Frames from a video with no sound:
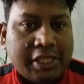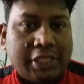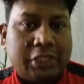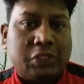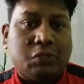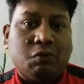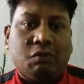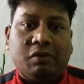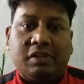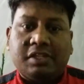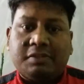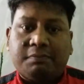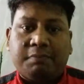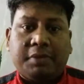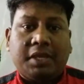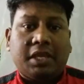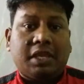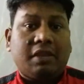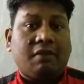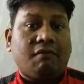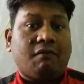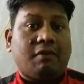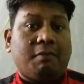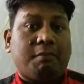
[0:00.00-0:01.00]
your
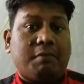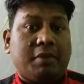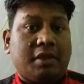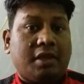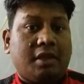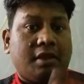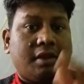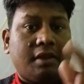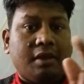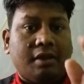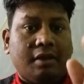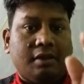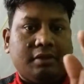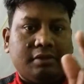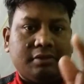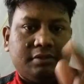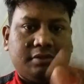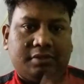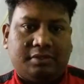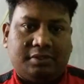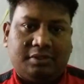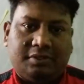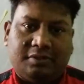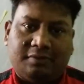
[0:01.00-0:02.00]
speaking will be
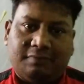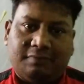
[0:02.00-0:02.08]
good.